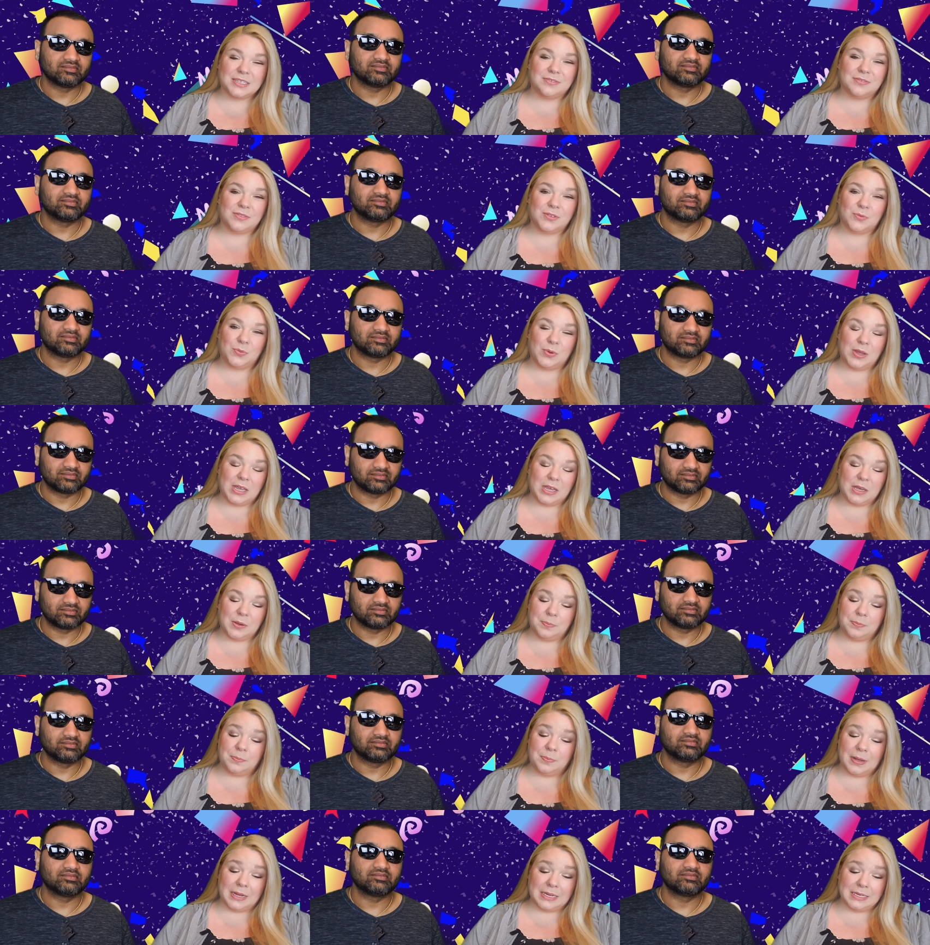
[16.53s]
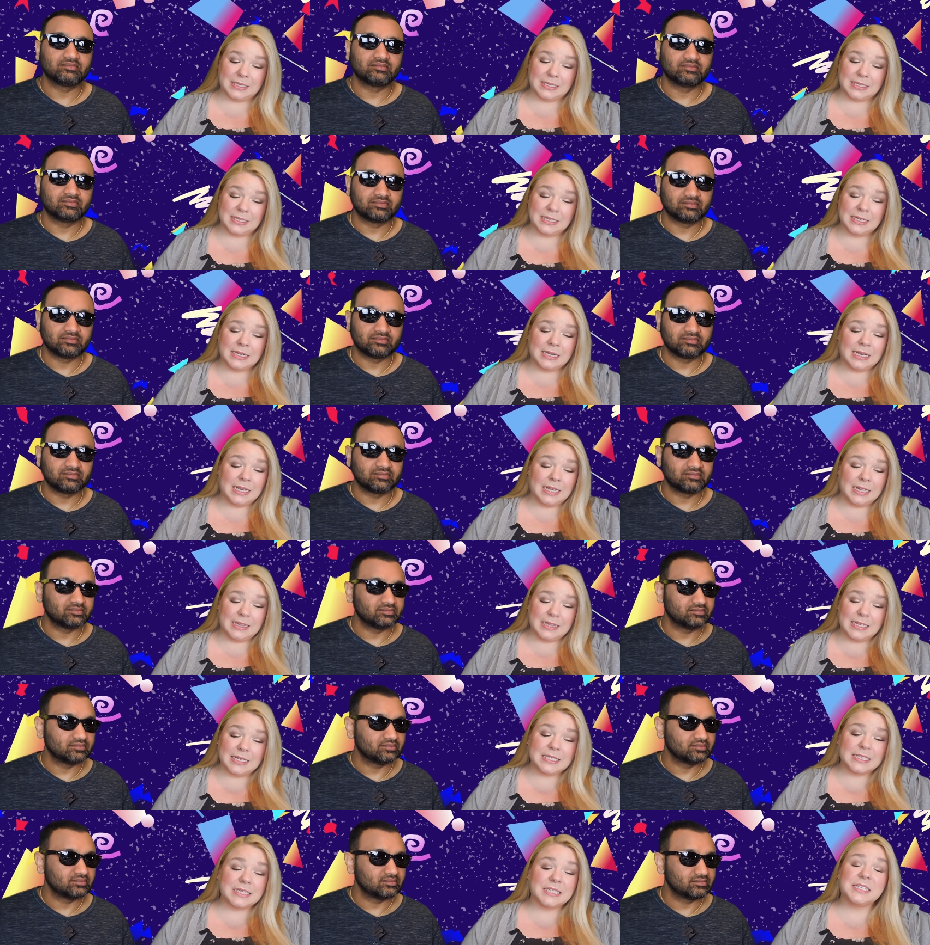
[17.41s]
Speaker 1: of the week, but
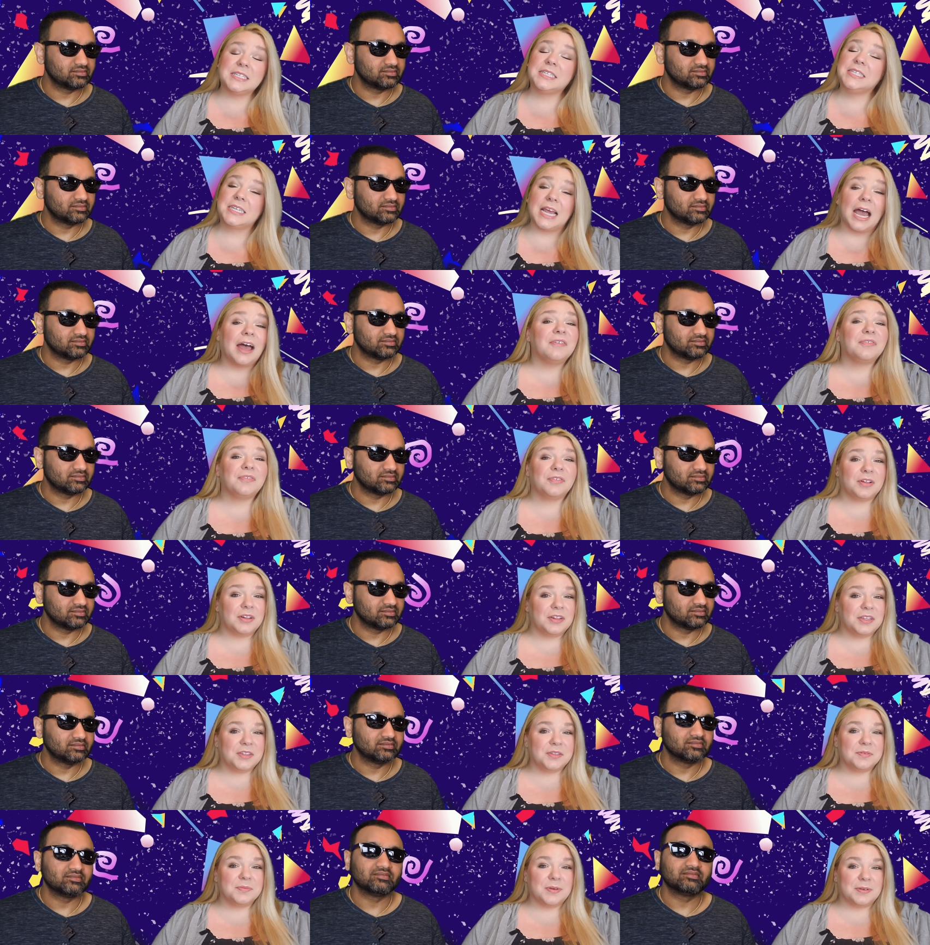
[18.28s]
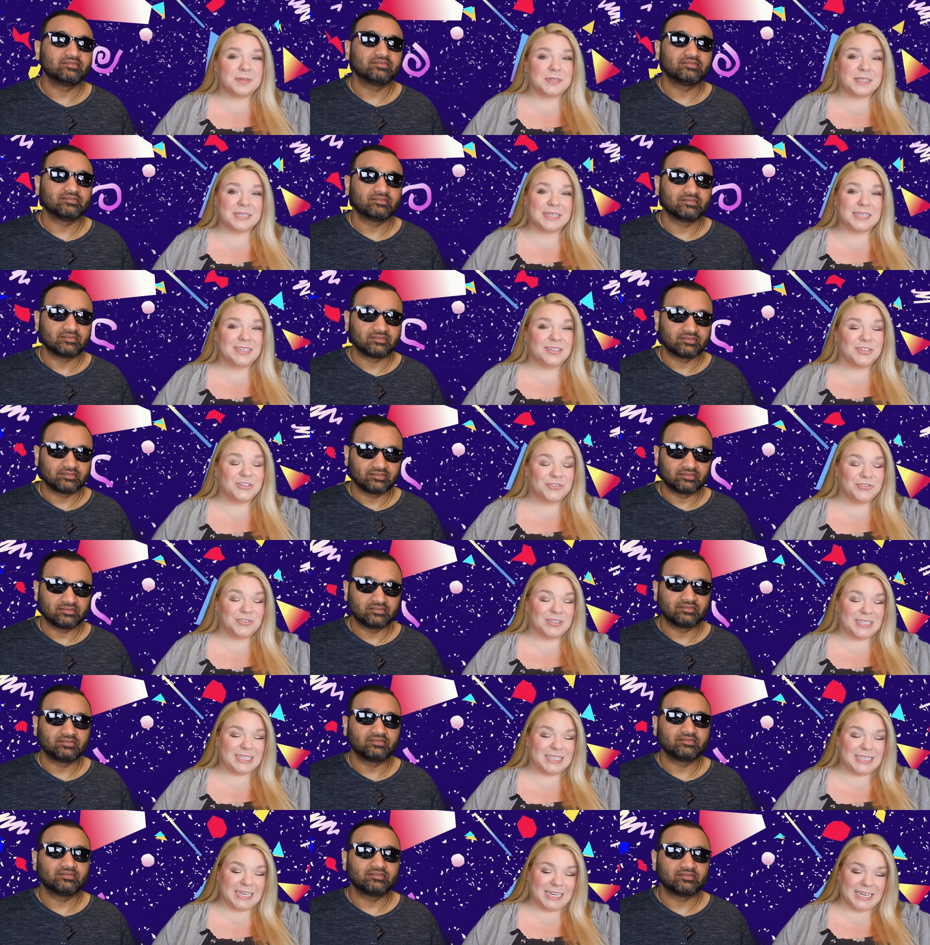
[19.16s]
this is definitely the most
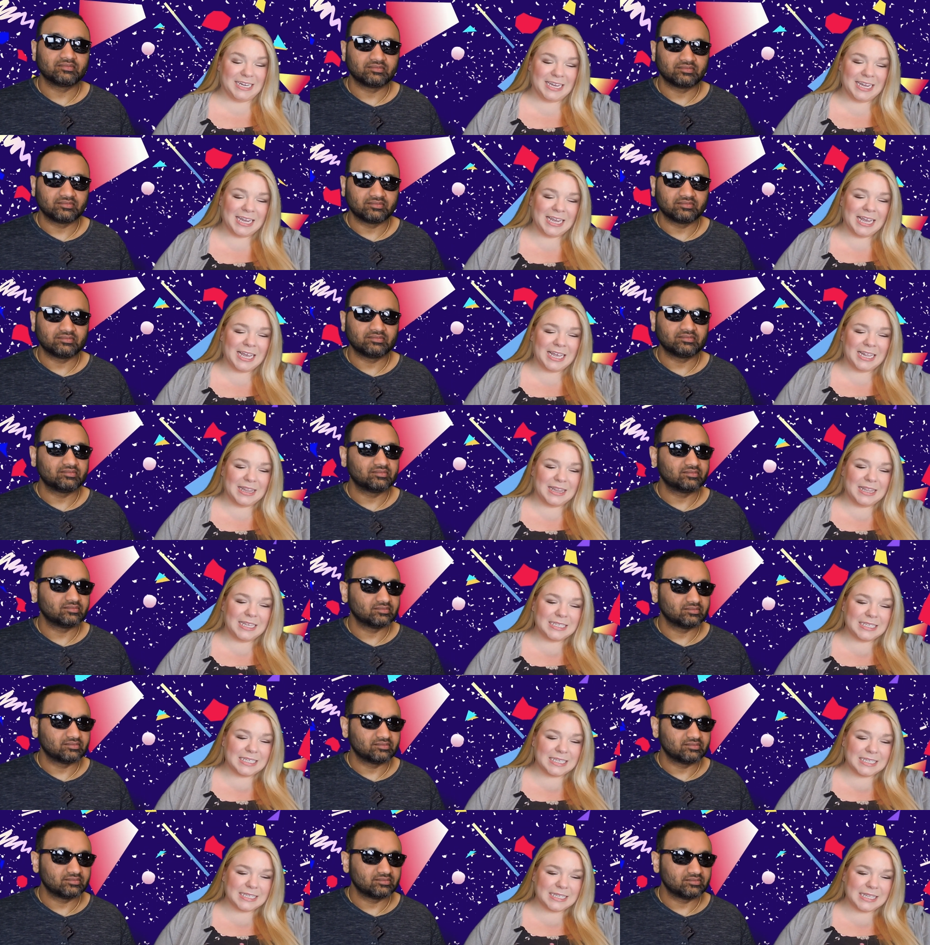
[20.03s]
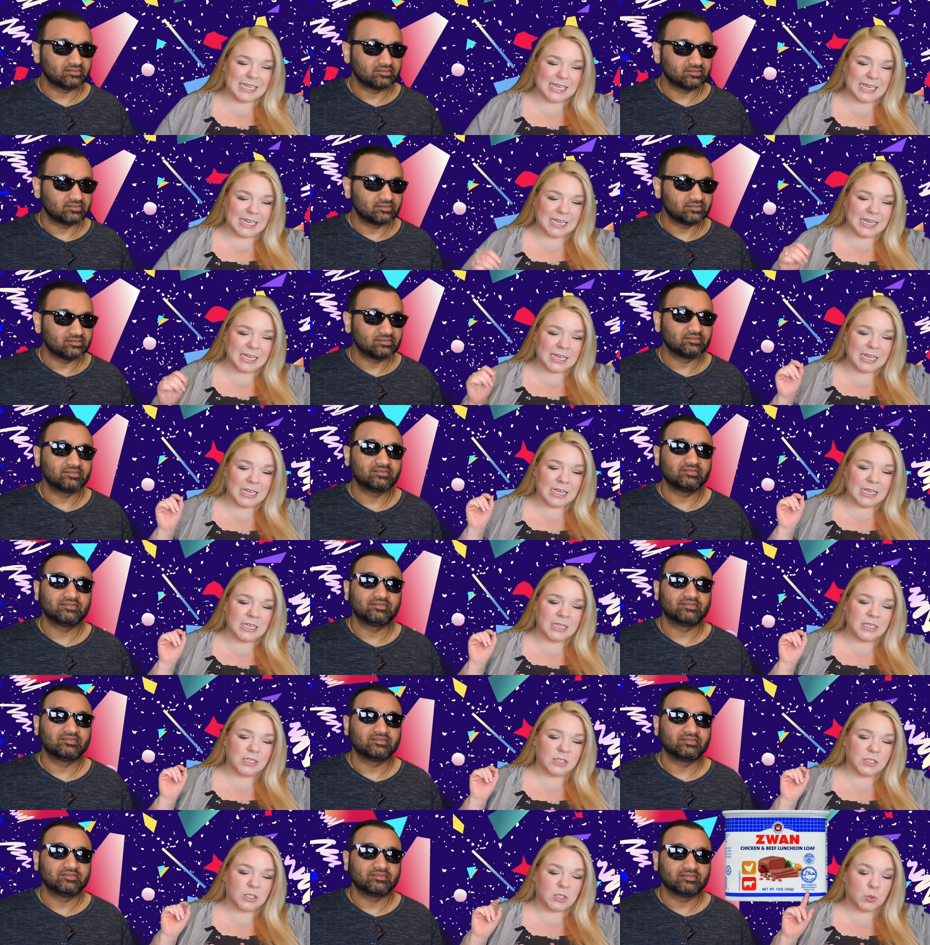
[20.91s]
interesting. This is the
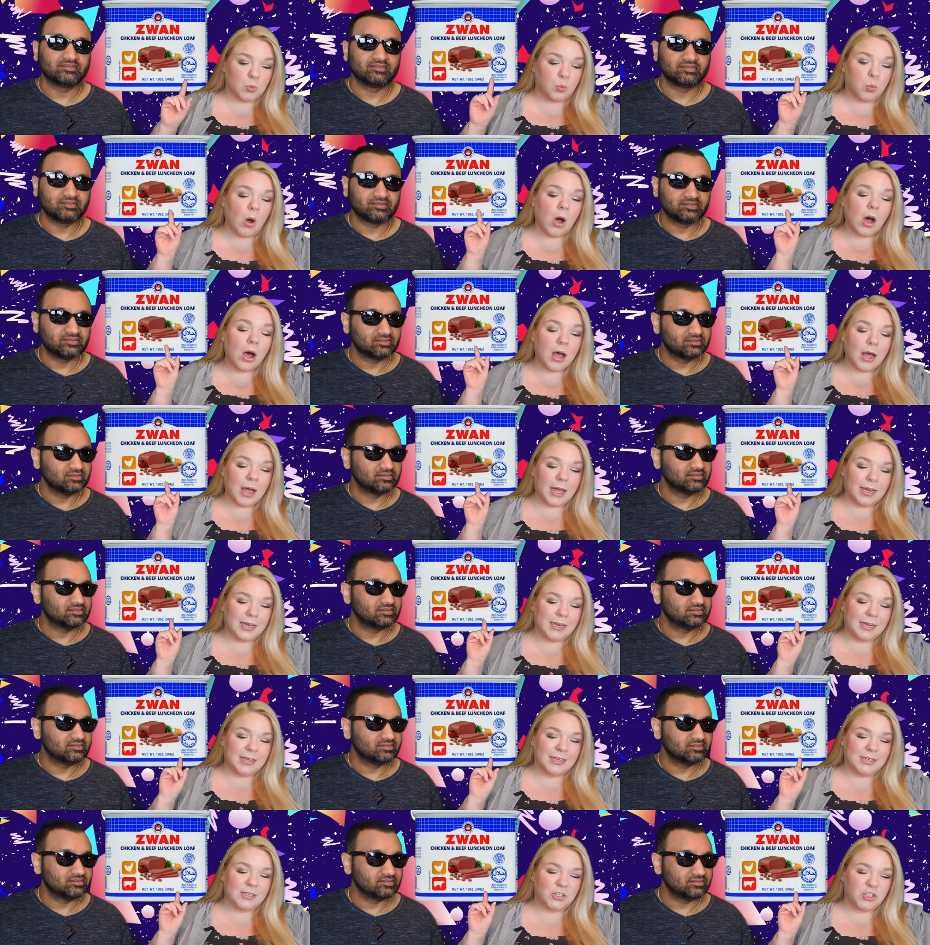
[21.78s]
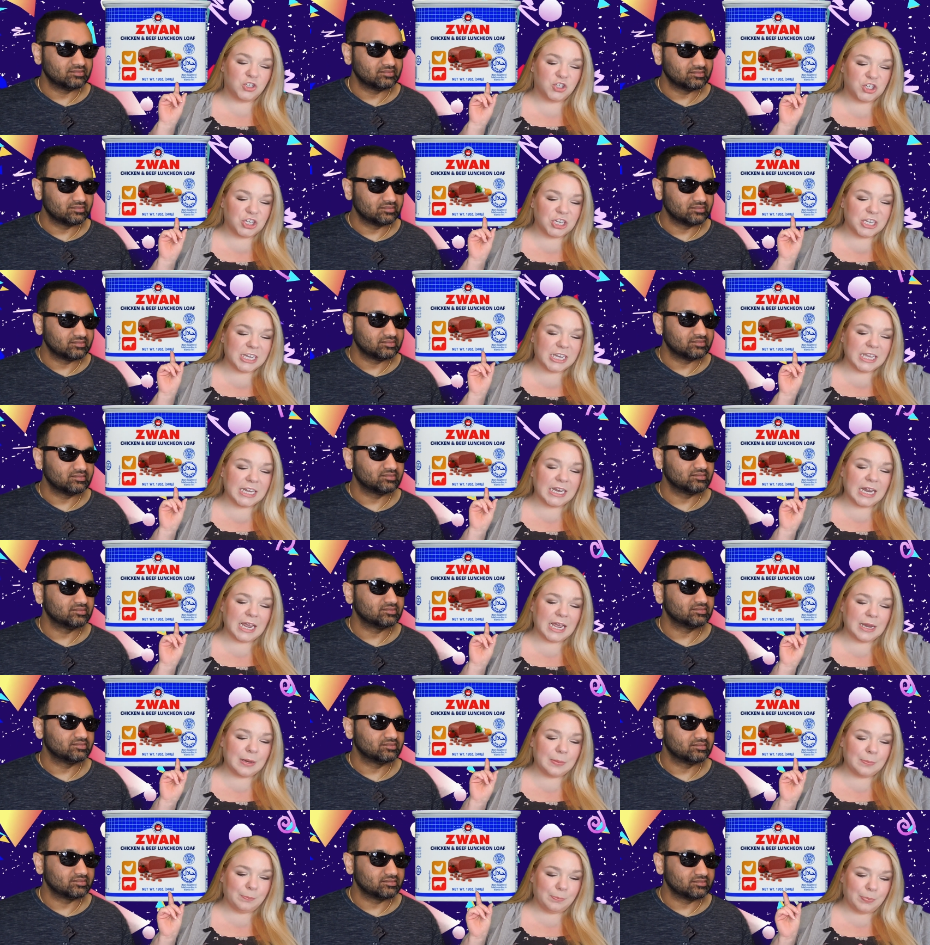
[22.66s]
Zwan Chicken
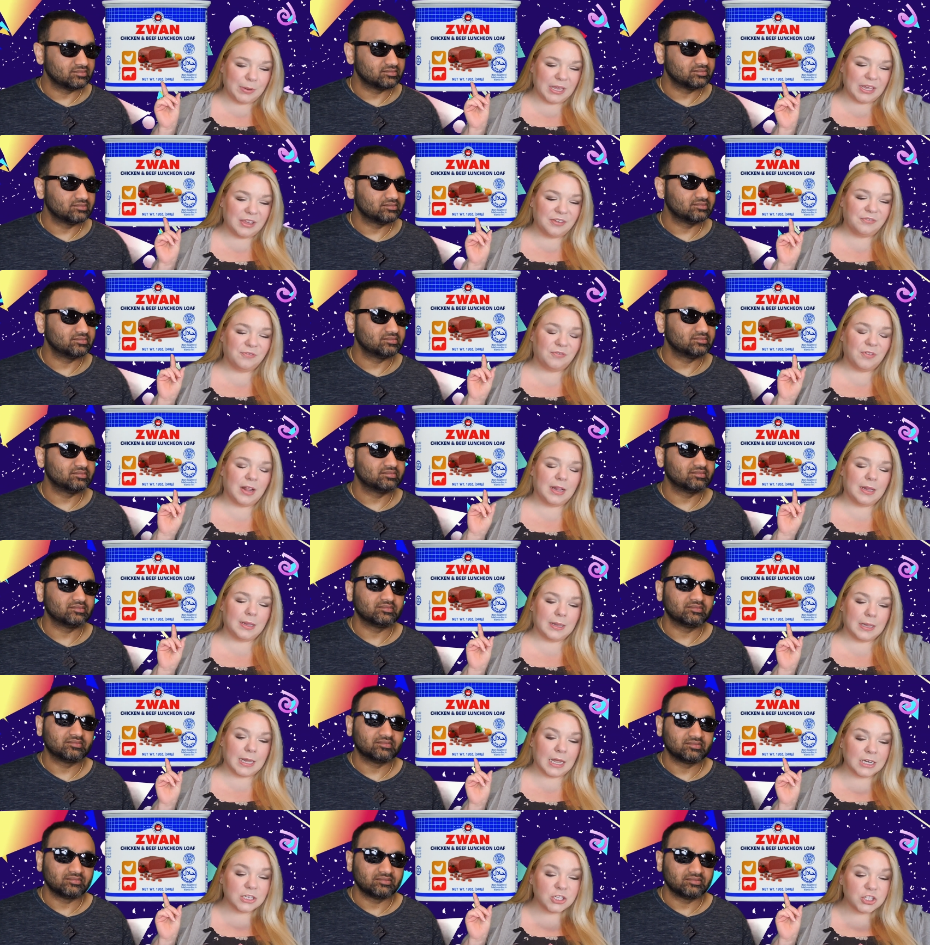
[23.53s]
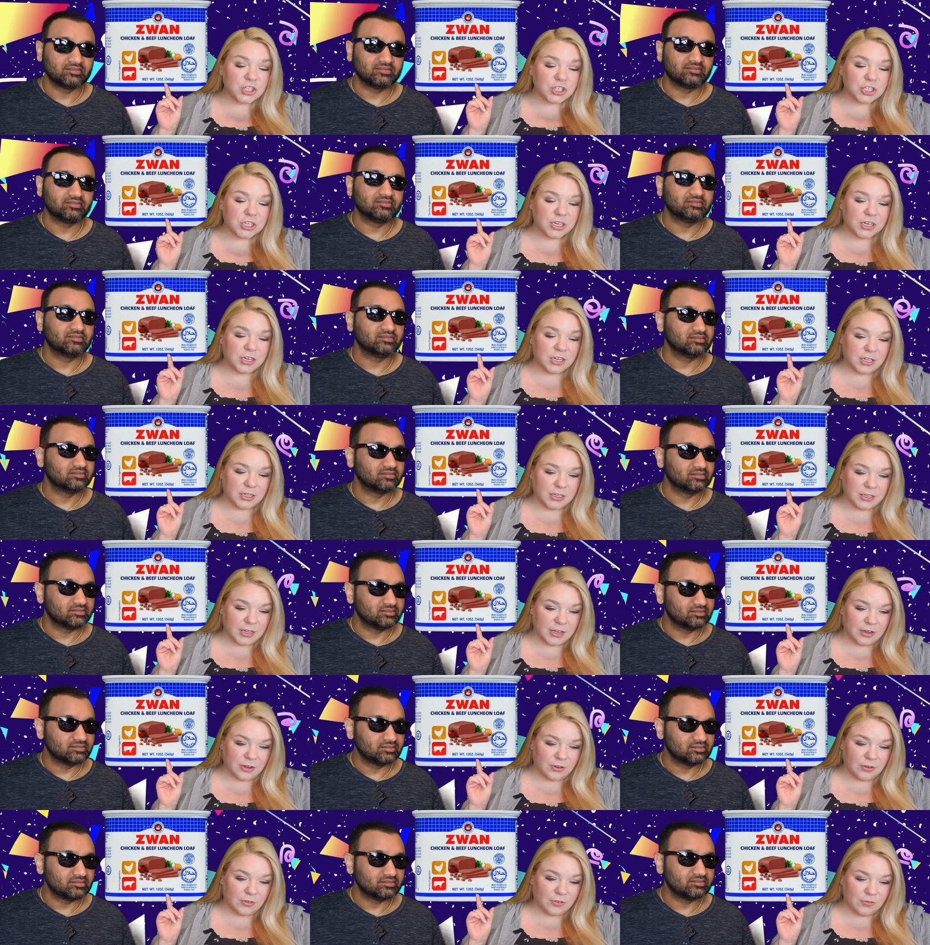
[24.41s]
and Beef Luncheon
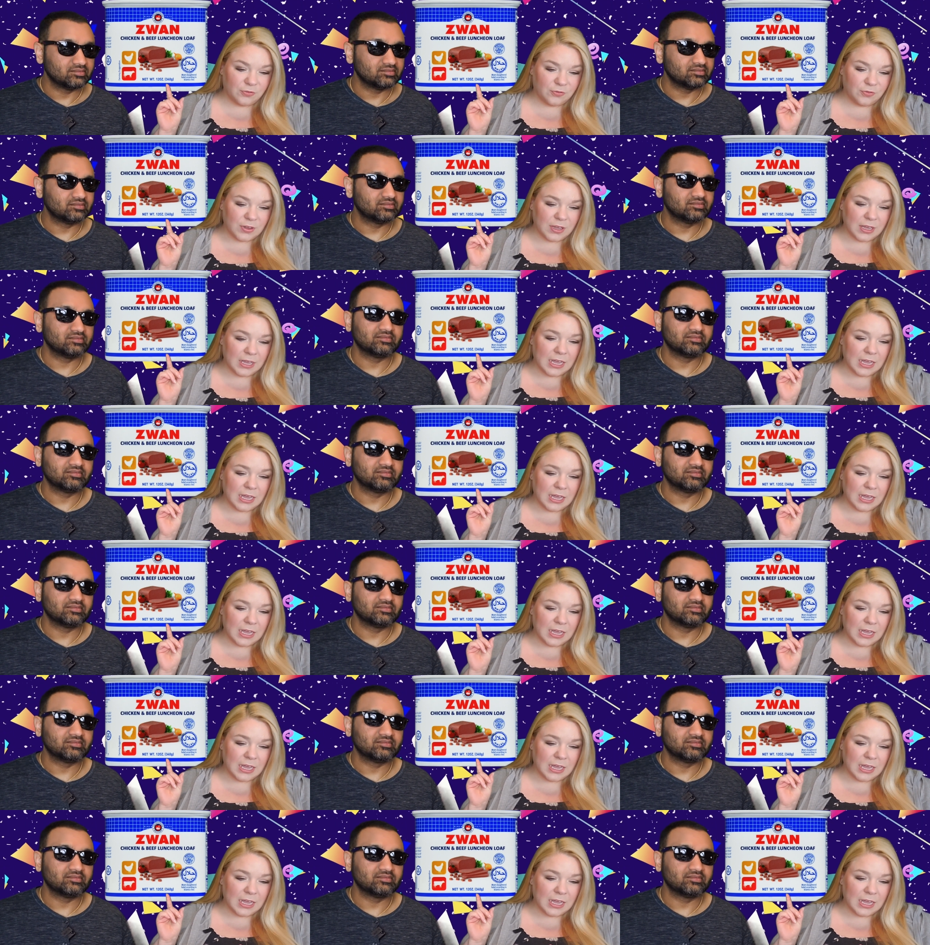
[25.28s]
Loaf.